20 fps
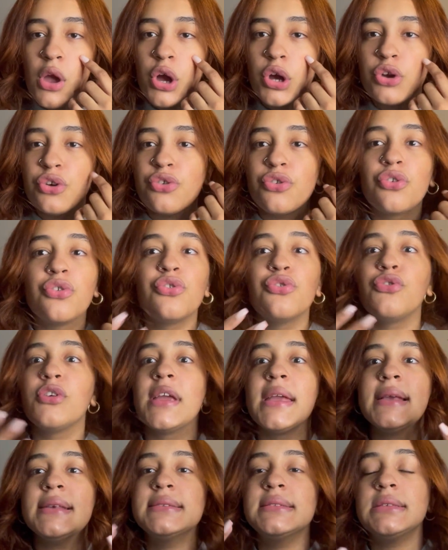
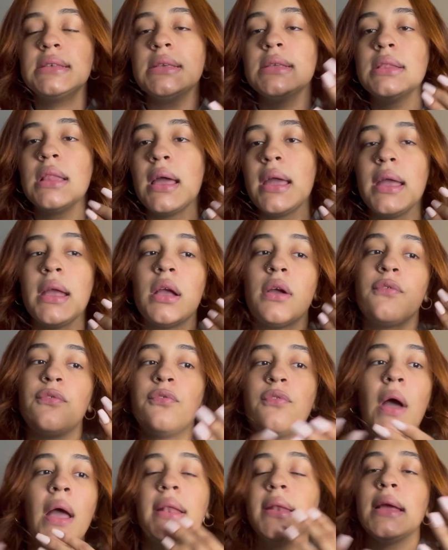crazy like
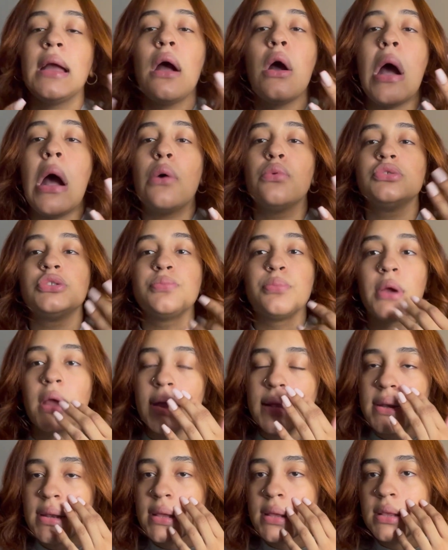finding out I was
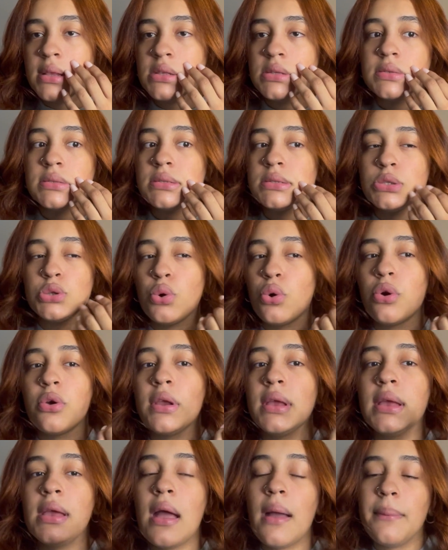pregnant
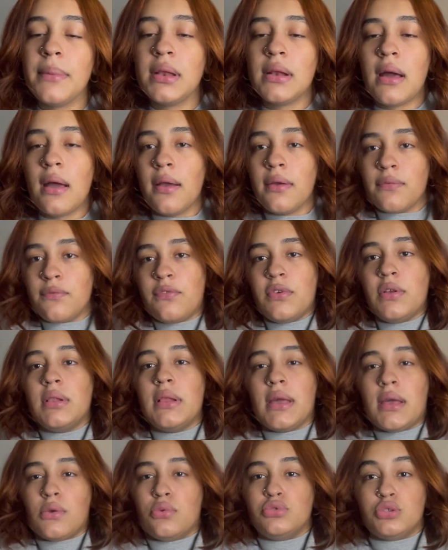story. I mean, I feel
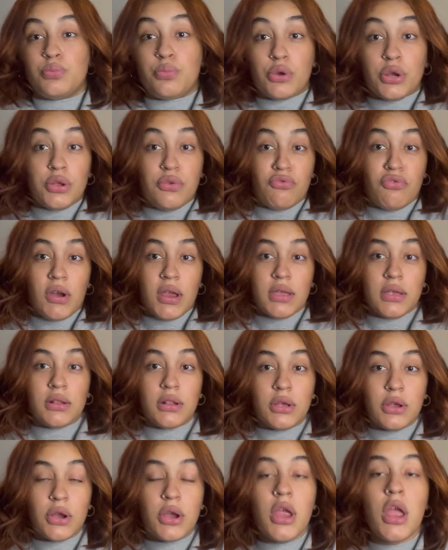like it was pretty
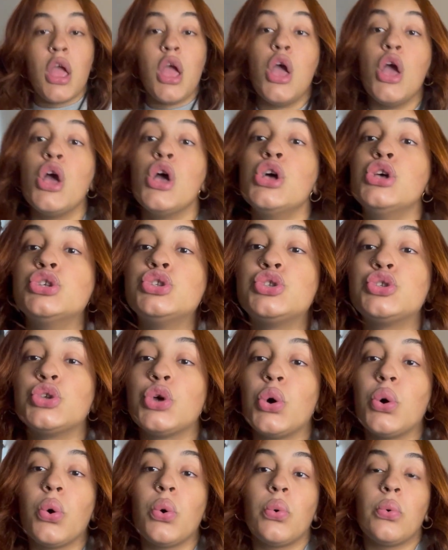regular,
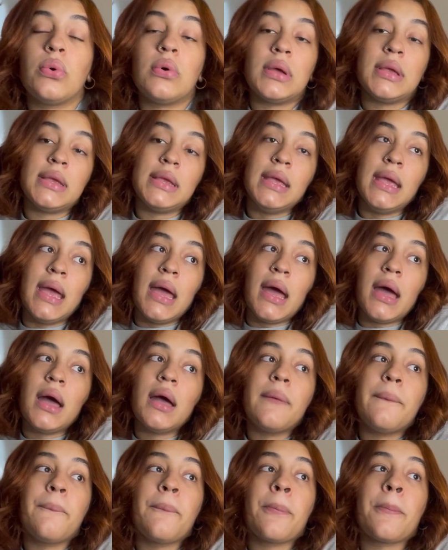so
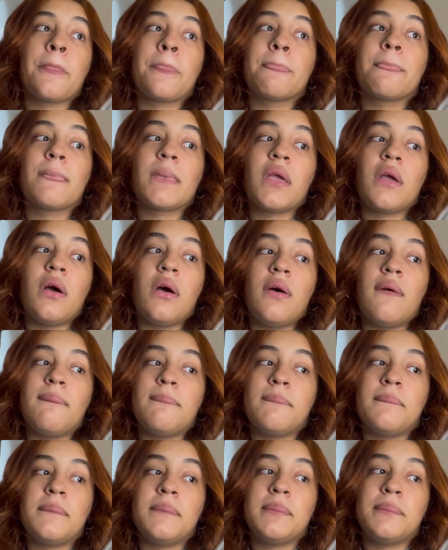yeah.
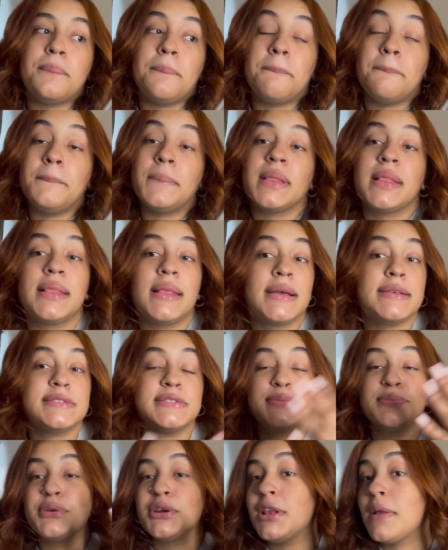But
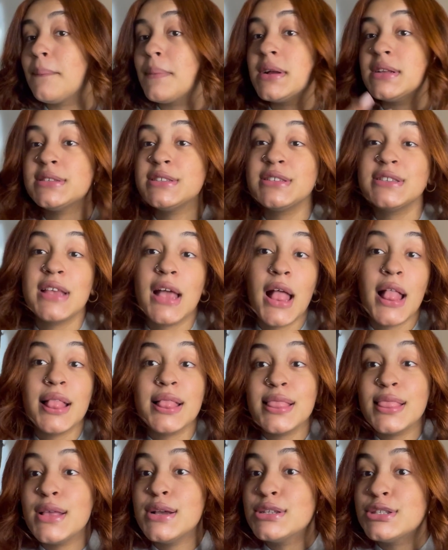that's pretty much
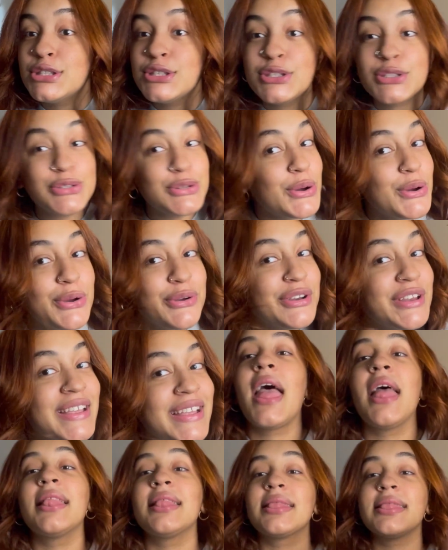the story.
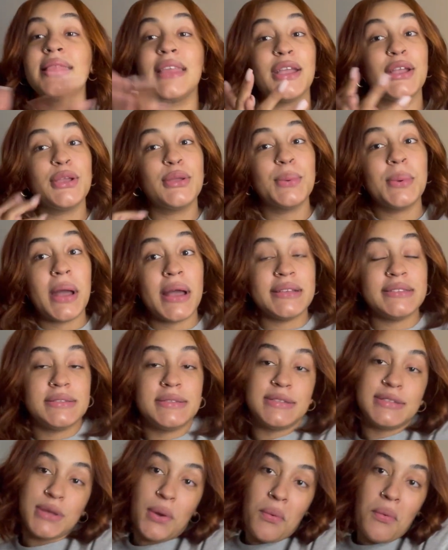Thank you guys
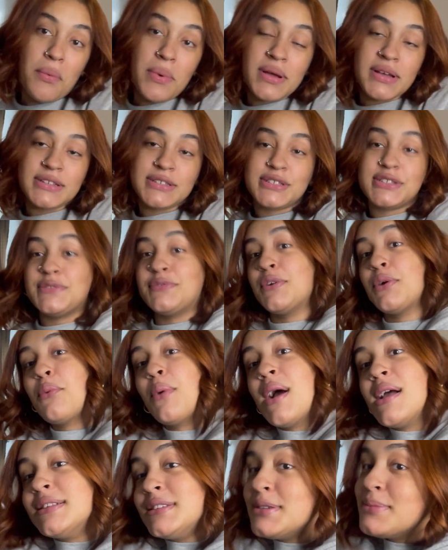so much for
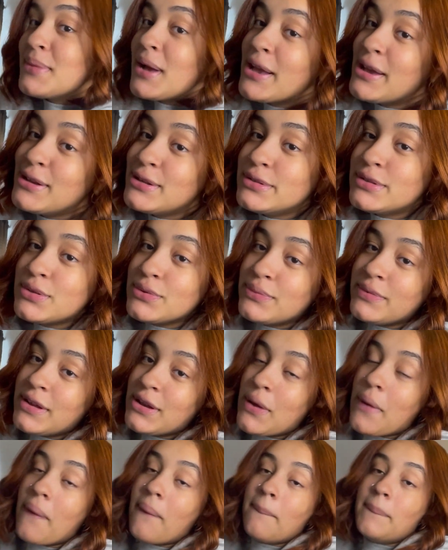watching my YouTube
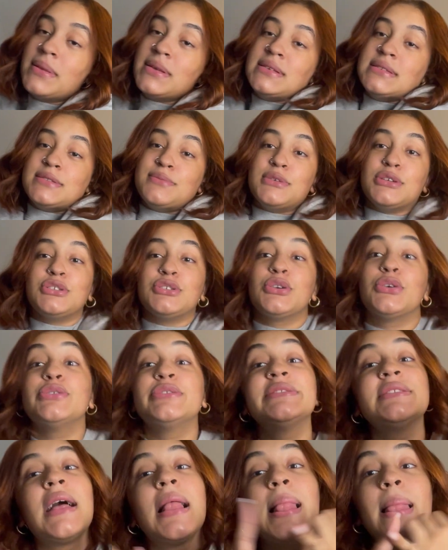video. Please make sure
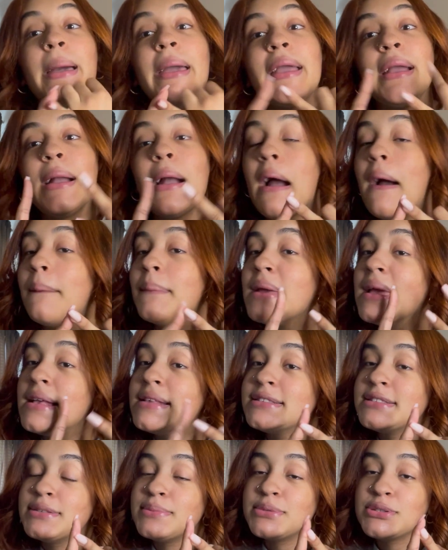to like, comment,
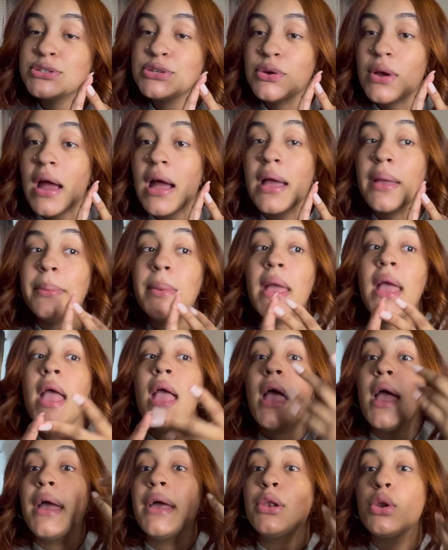and subscribe,
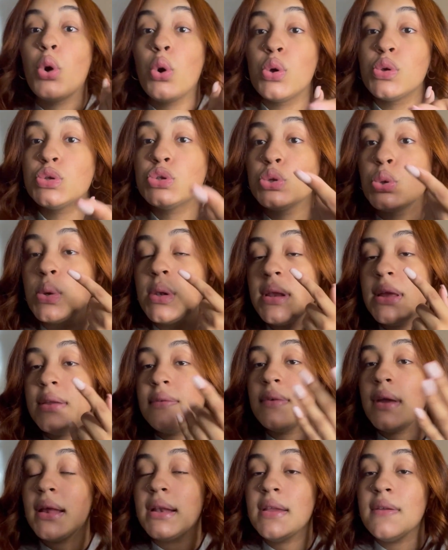and also
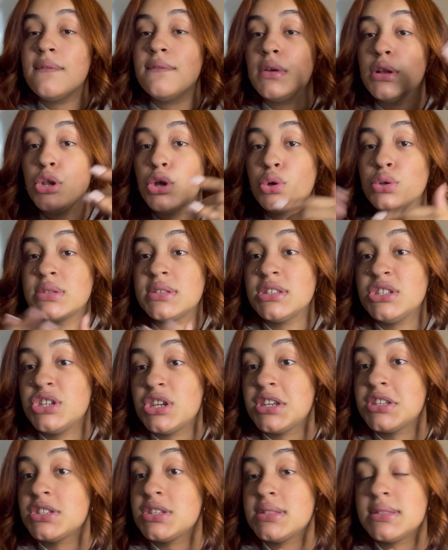leave any video
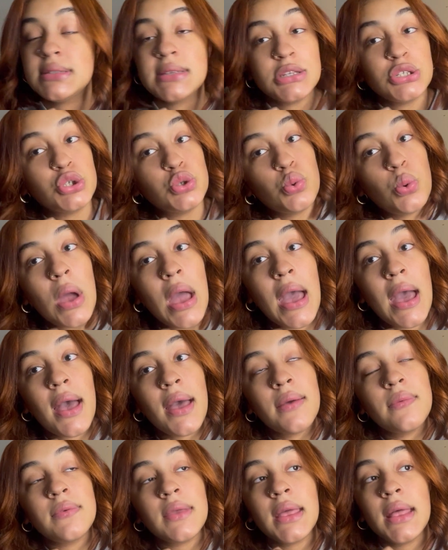suggestions that you
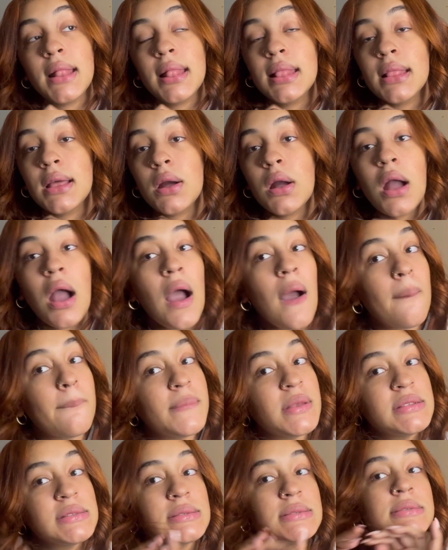have in the
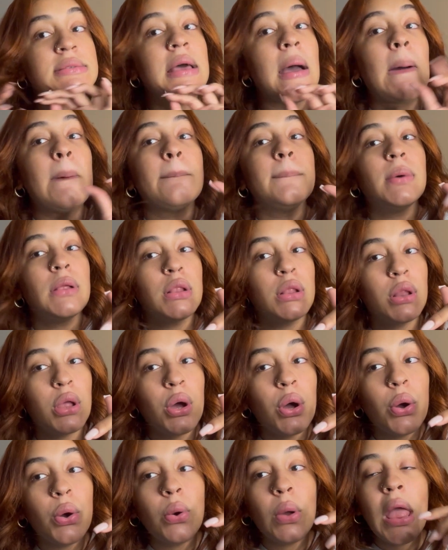comments down
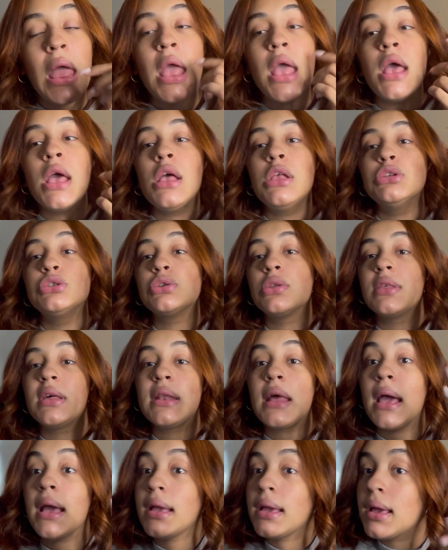below so that
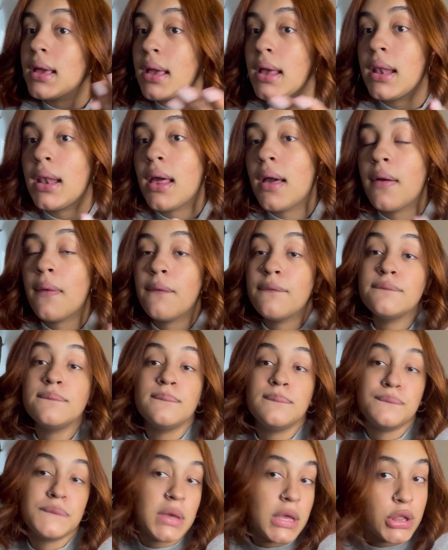I can
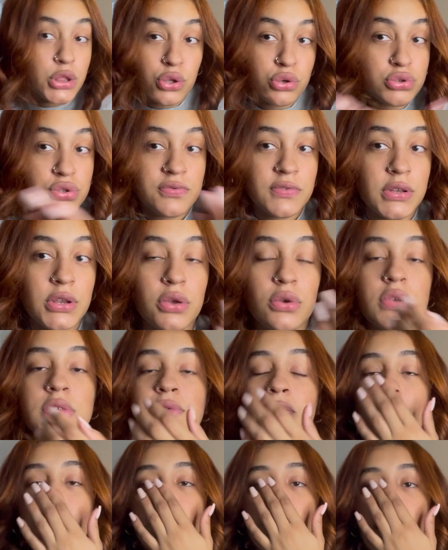make those videos
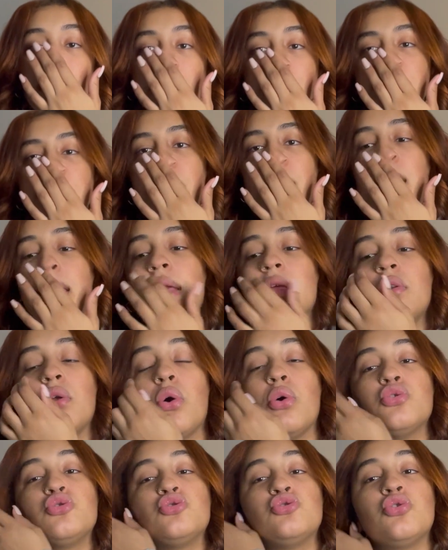for you guys. And
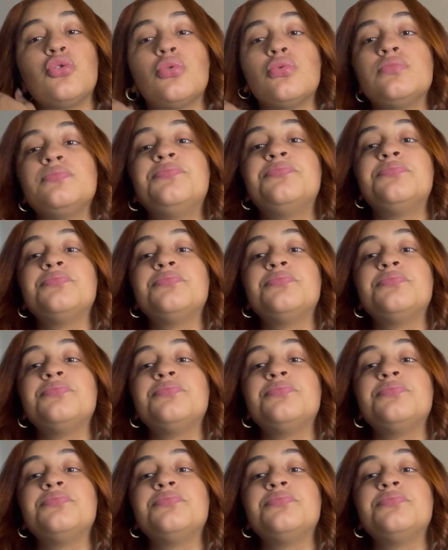also,